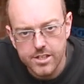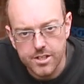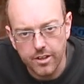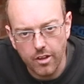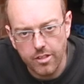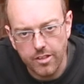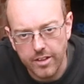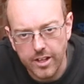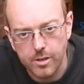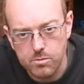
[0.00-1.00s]
So the only thing
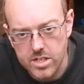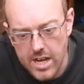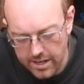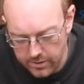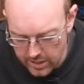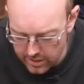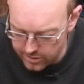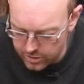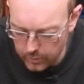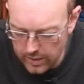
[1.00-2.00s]
that comes now
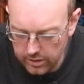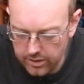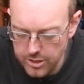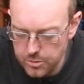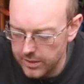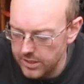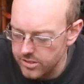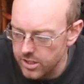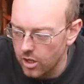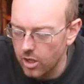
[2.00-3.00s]
is to weld this
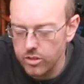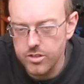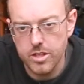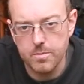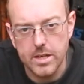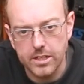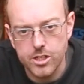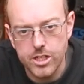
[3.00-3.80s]
piece onto the main